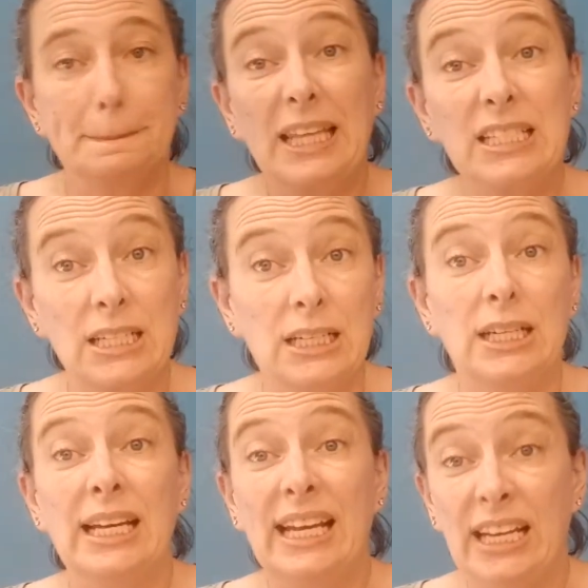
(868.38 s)
that's got
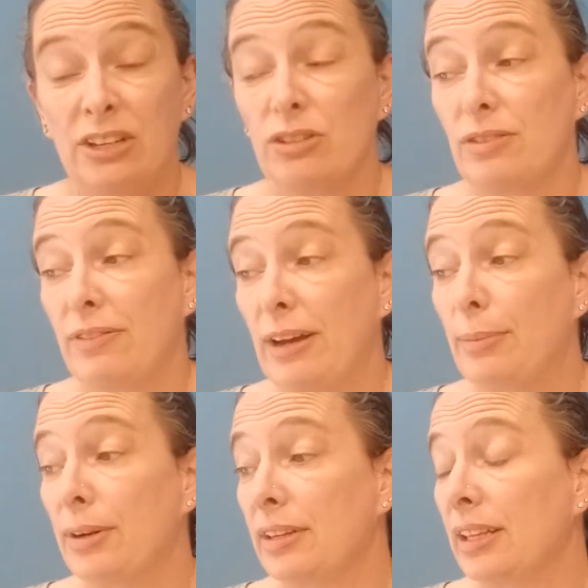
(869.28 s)
acres of
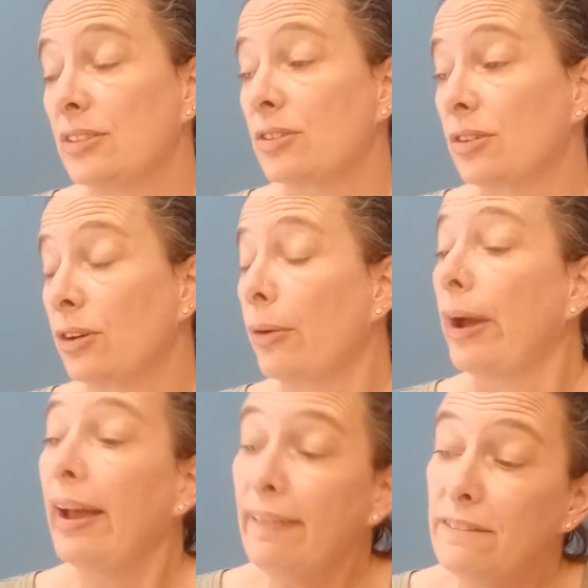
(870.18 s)
fabric and that's going to go
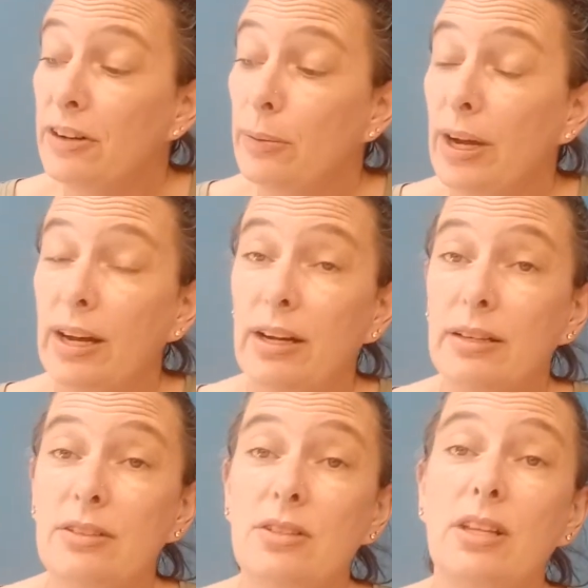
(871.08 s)

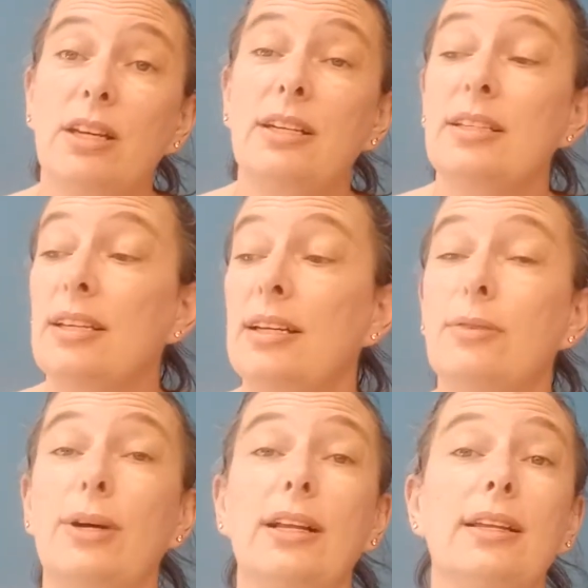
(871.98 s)
everywhere. So then I
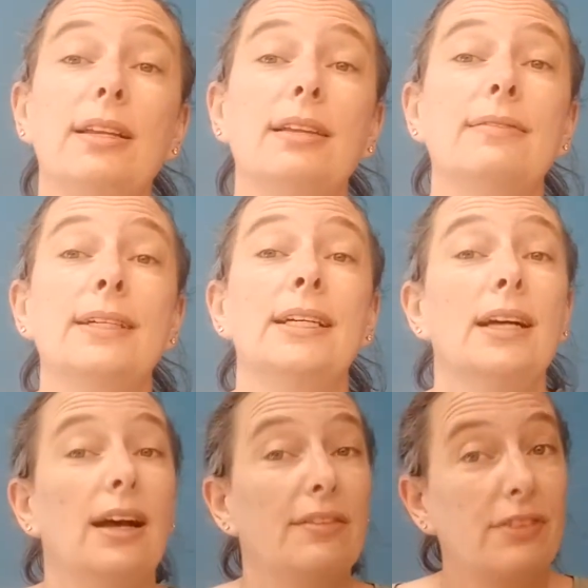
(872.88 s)
decided, well,
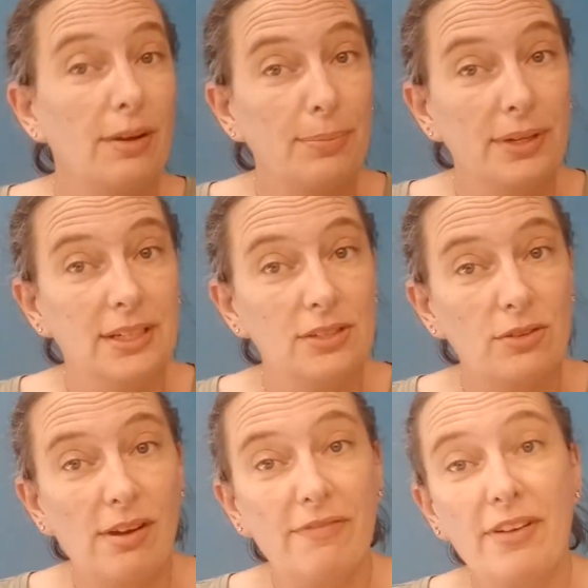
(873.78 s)
I've got plenty of
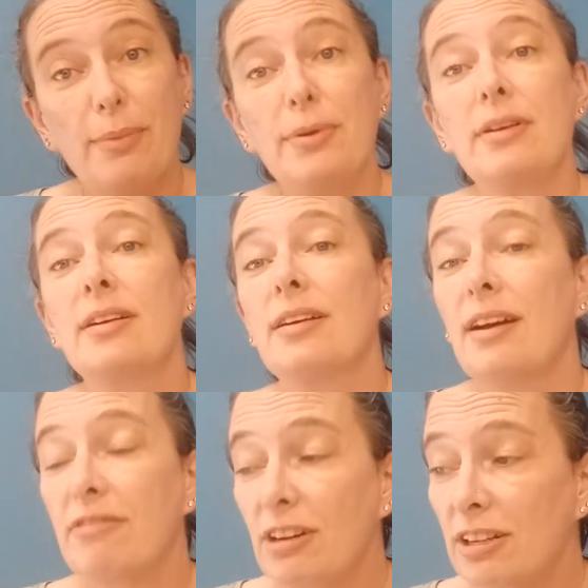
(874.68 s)
scrap fabric,
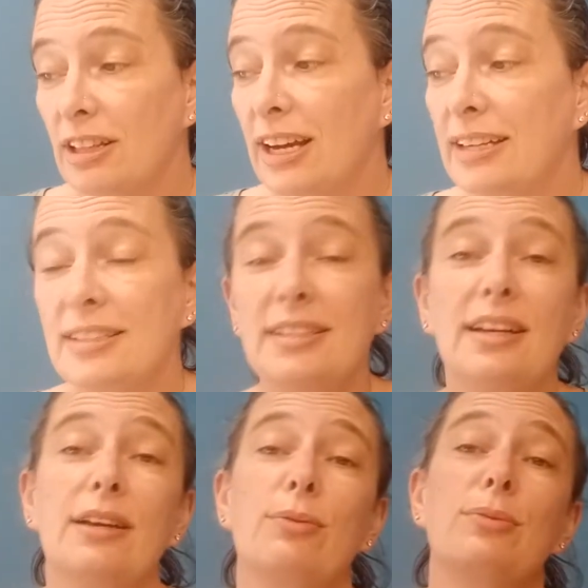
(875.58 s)
I've got
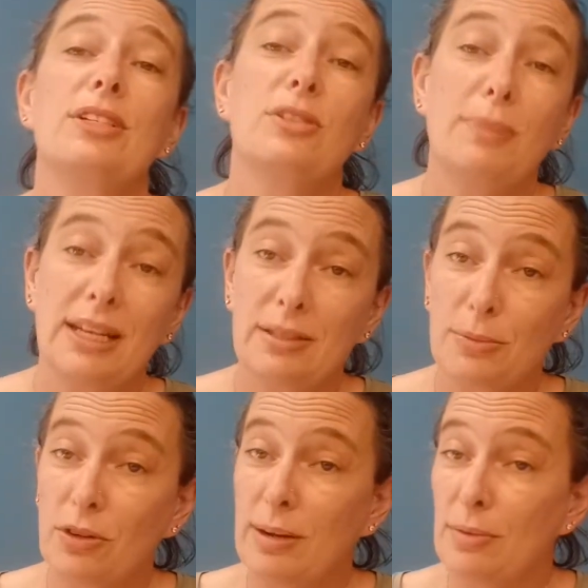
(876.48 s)
elastic, we should make some
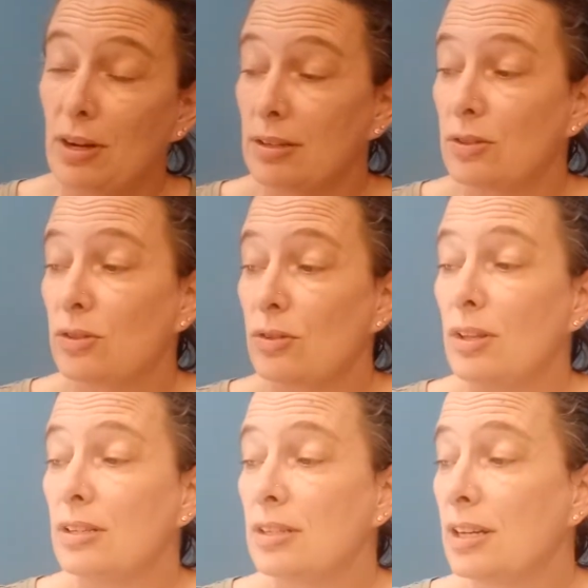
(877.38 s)
grime guards. So
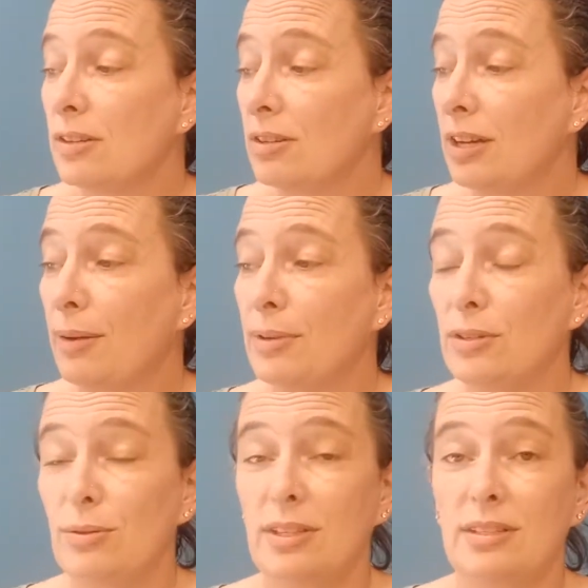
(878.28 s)
that's the other thing I've been
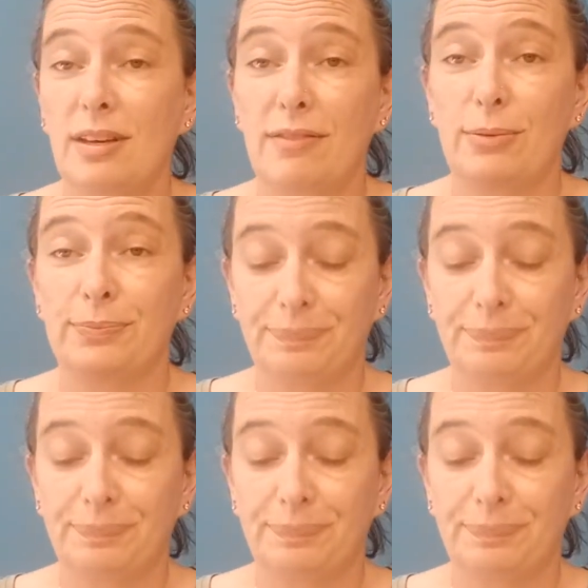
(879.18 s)
doing this out of.